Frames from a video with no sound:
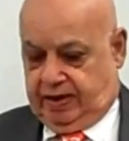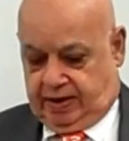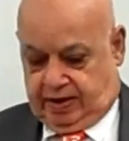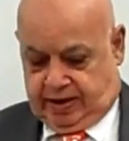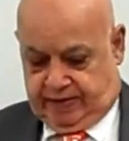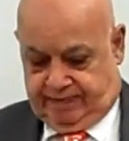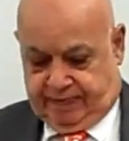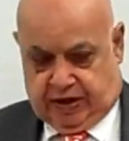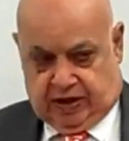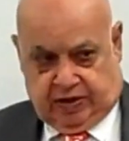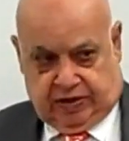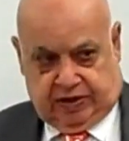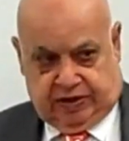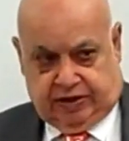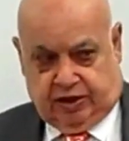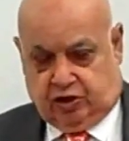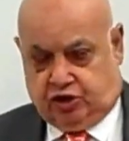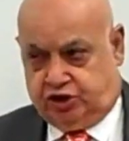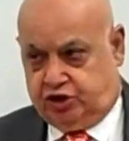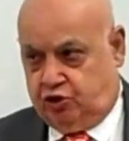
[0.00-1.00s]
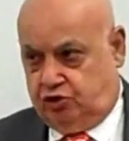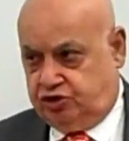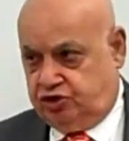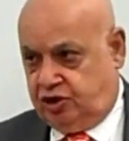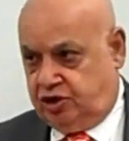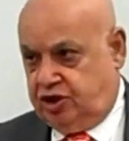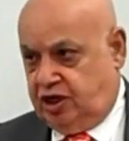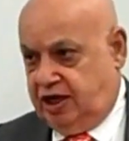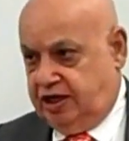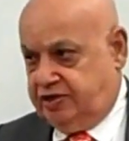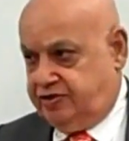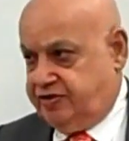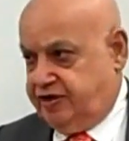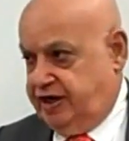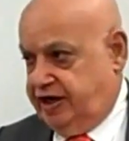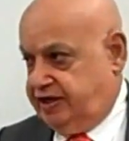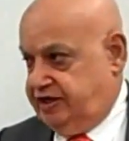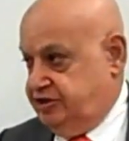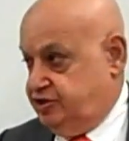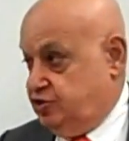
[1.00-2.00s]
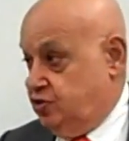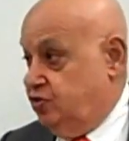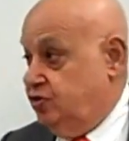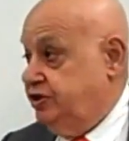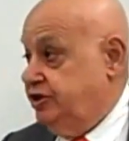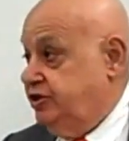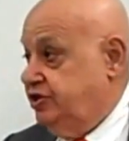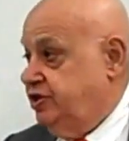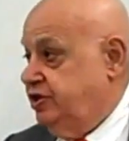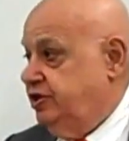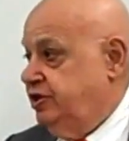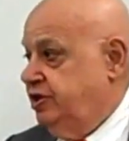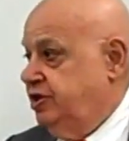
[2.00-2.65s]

about the social contract is only